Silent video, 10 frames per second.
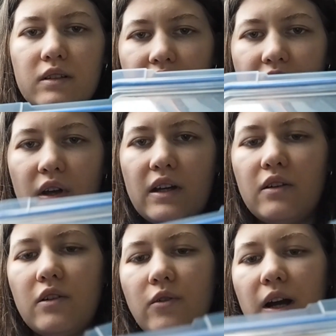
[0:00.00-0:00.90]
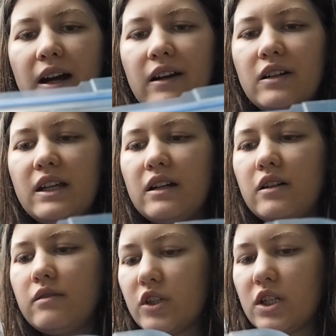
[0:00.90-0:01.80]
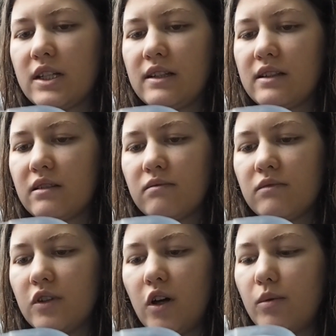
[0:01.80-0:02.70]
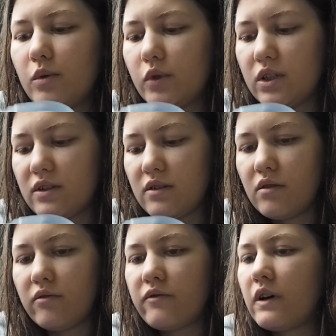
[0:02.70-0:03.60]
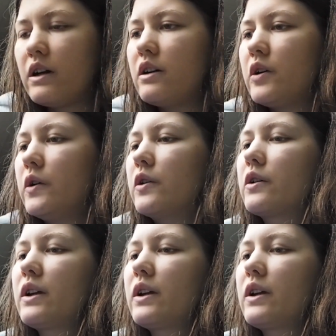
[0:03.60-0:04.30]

So I don't know, are there just normal ones so far or